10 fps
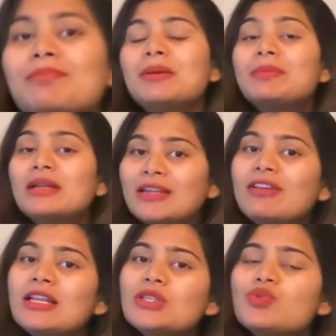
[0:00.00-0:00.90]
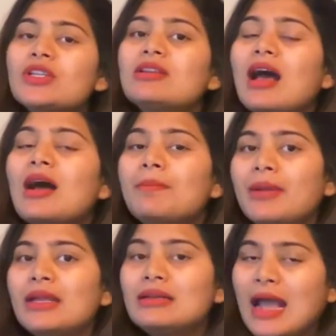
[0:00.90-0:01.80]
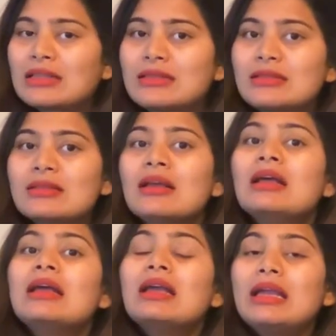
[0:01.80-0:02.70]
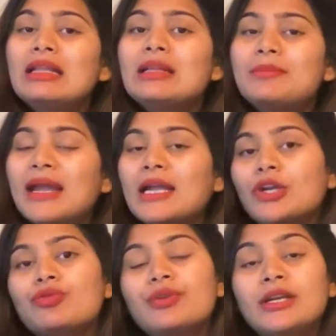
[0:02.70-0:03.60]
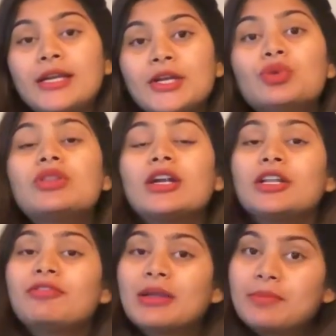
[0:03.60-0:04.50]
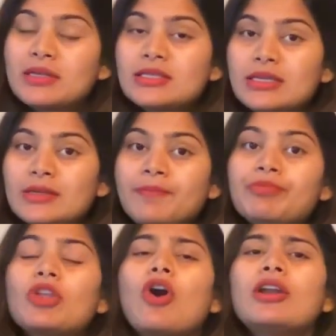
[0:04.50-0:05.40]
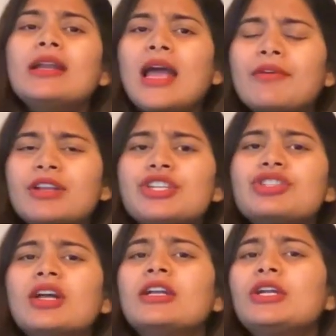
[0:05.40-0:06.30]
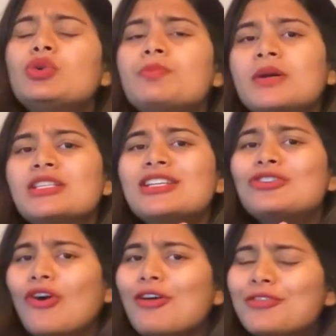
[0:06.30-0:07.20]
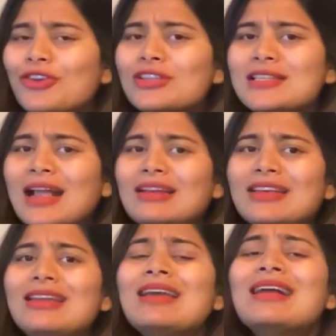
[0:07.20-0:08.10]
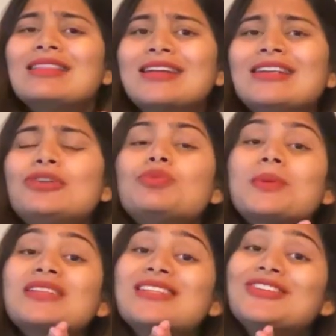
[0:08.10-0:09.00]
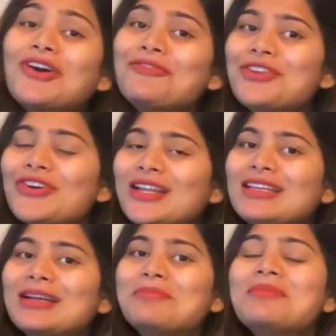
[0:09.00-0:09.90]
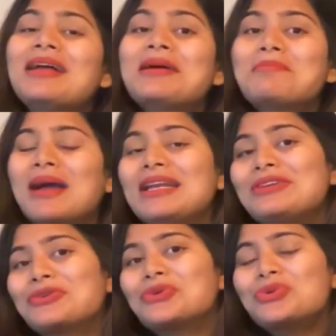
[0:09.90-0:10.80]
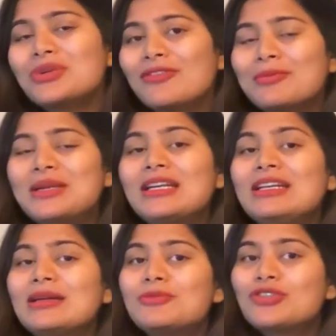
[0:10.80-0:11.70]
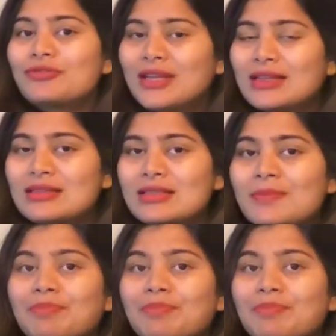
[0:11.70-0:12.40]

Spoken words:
People living in Sweden are paying taxes in the bracket of 28 to 35%. On an average, 32% of your salary, 32% of your income might go to government in terms of taxes.